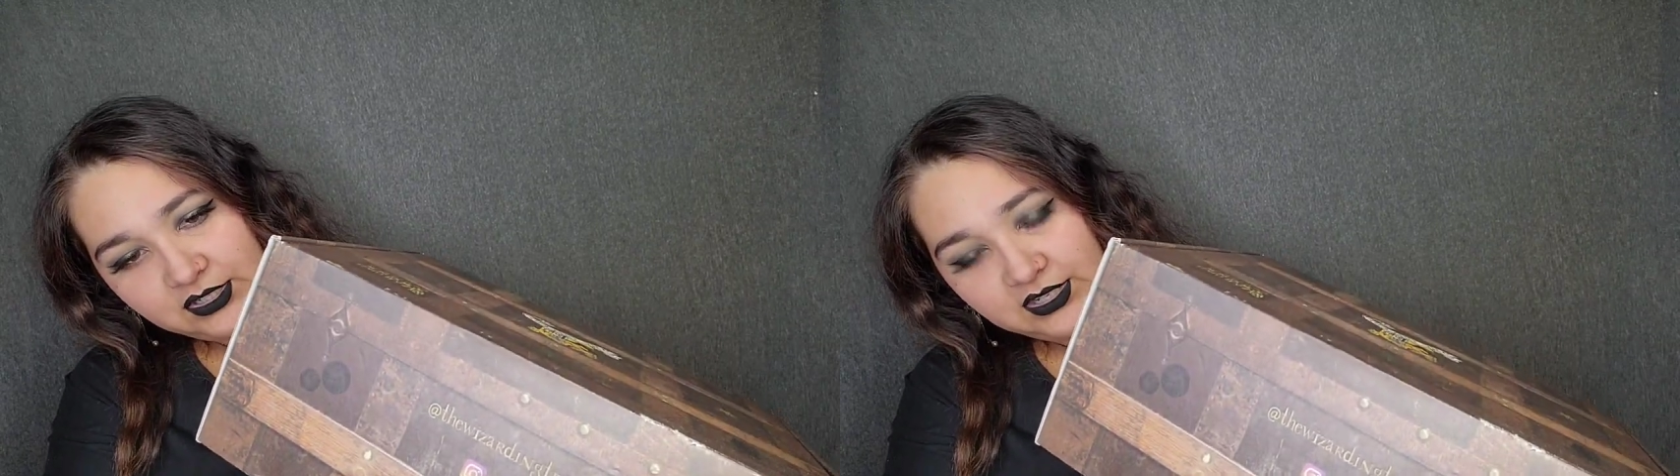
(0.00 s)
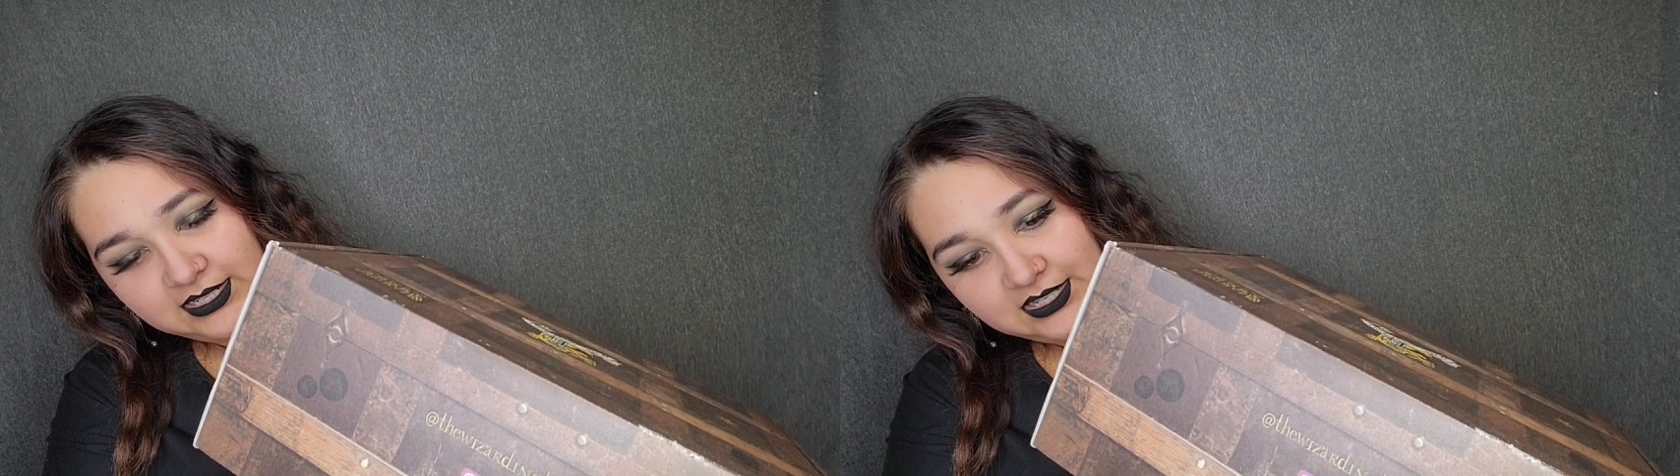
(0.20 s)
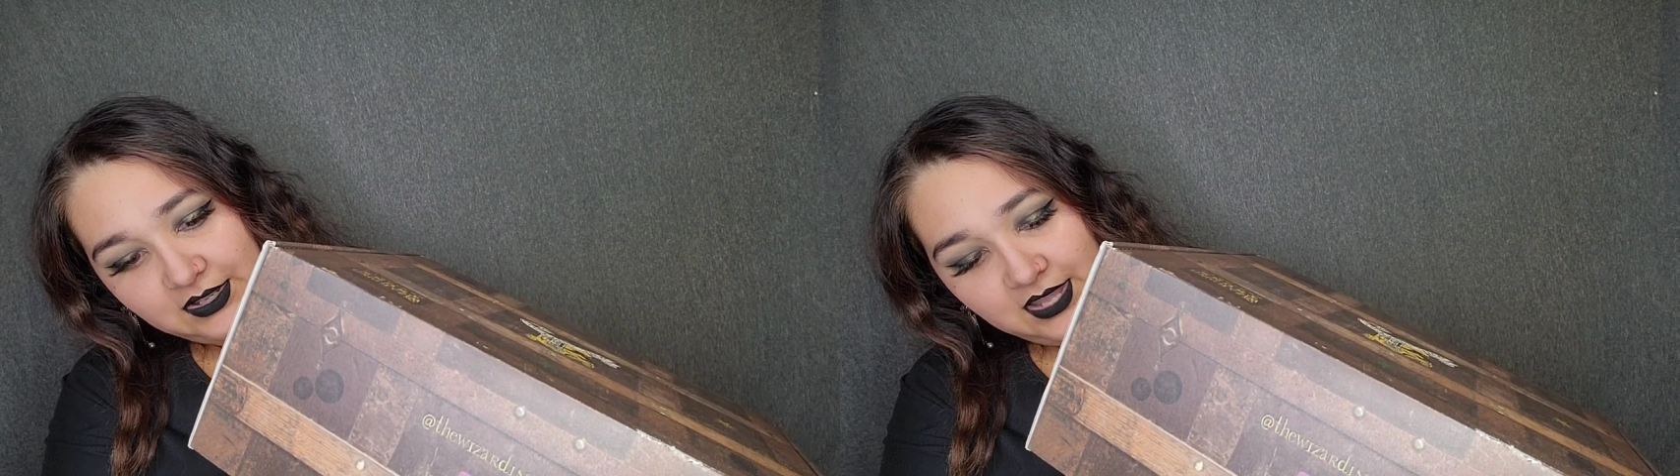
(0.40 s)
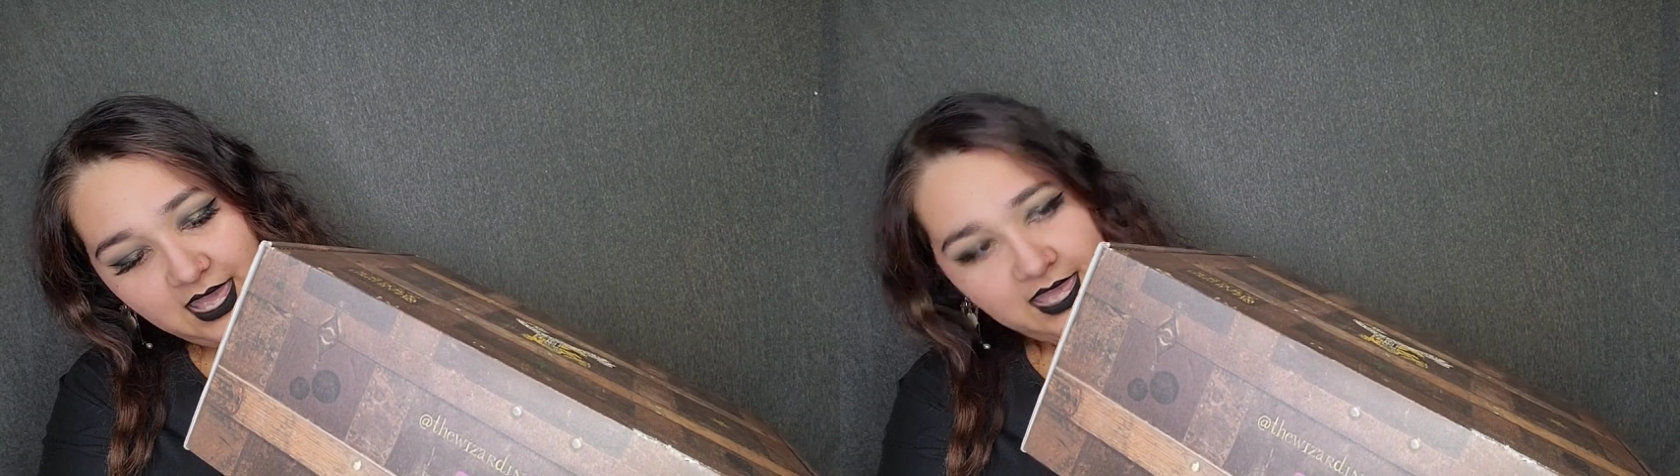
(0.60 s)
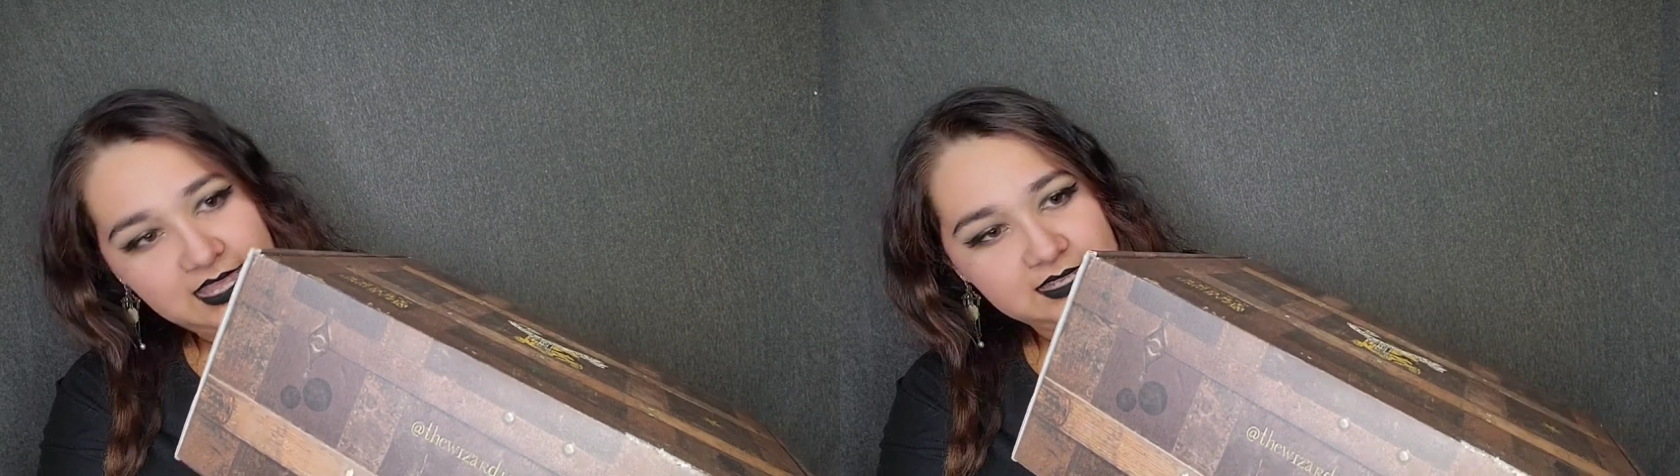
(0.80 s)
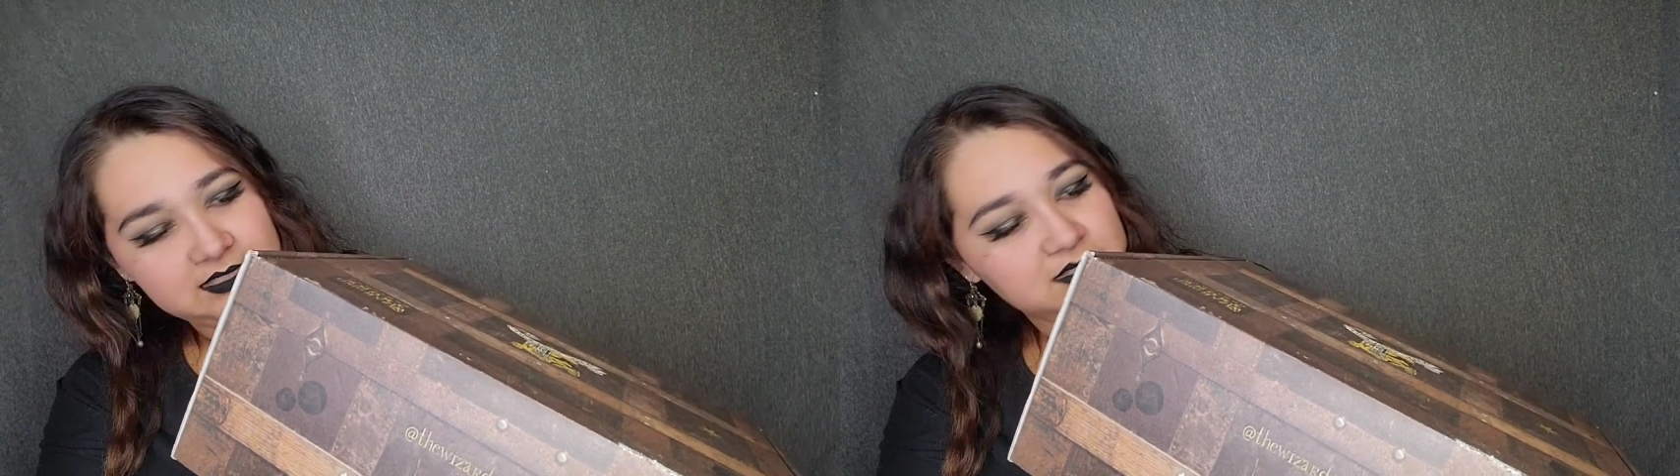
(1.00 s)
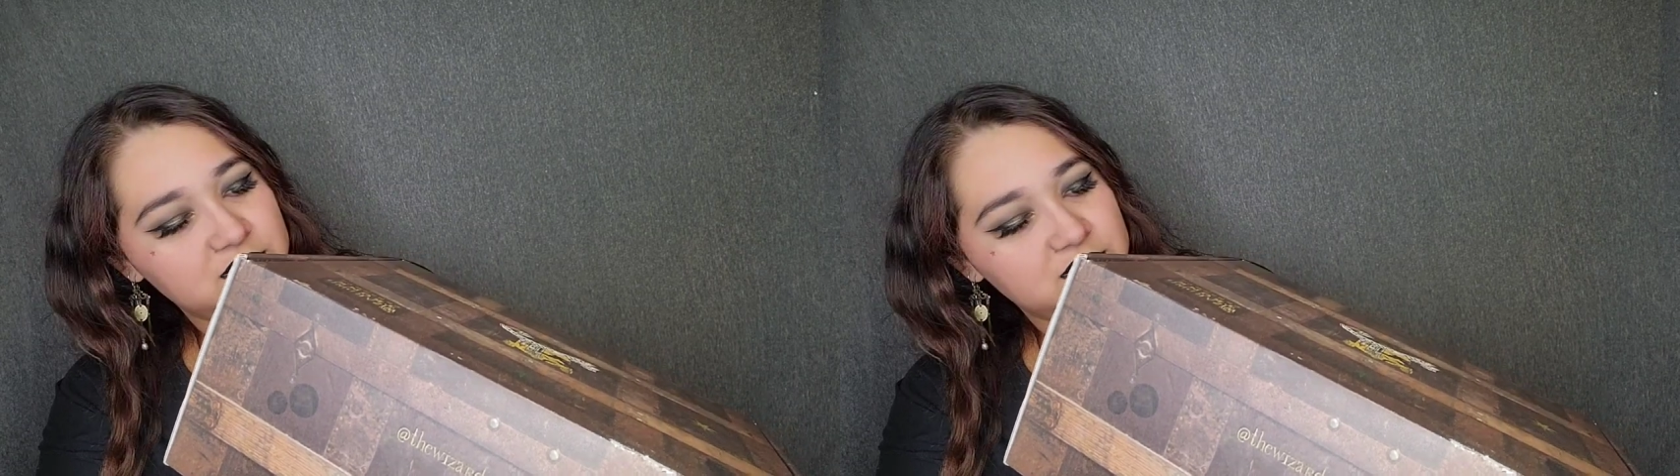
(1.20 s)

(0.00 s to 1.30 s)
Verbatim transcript: Shall Not Tell Lies.